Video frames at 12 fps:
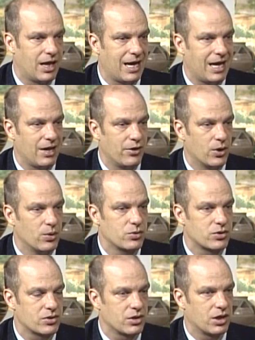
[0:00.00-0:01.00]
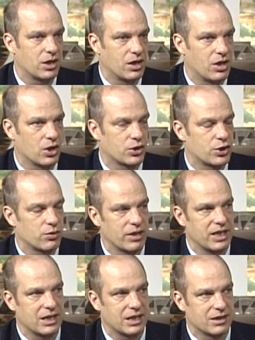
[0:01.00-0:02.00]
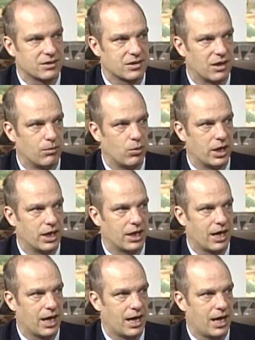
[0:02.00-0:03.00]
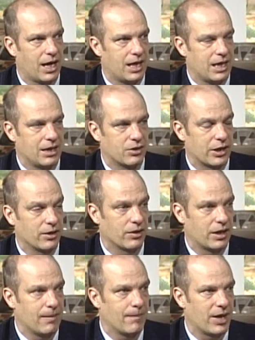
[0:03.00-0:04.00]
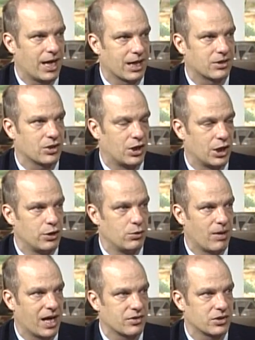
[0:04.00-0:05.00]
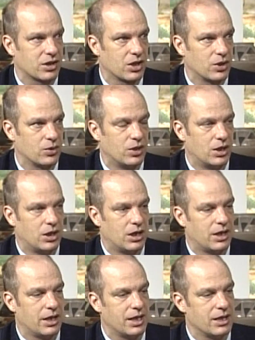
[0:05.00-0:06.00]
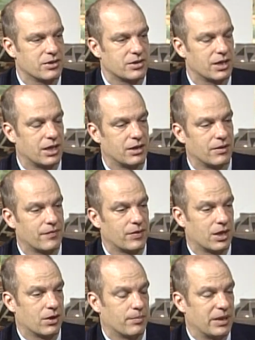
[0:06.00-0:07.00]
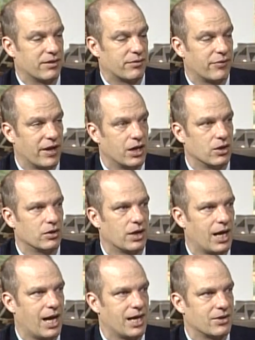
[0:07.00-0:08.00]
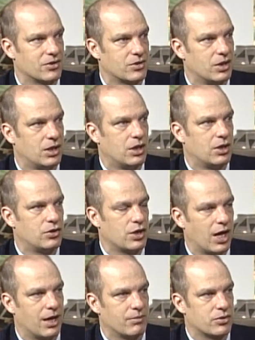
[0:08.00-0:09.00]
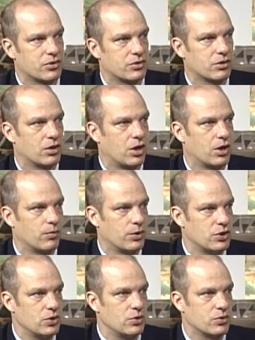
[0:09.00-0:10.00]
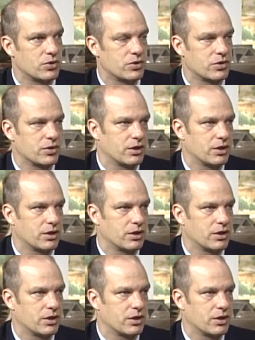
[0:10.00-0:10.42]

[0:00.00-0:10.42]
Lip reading: and those are shrinking somewhat, and their impact on New Mexico is being felt as jobs are reduced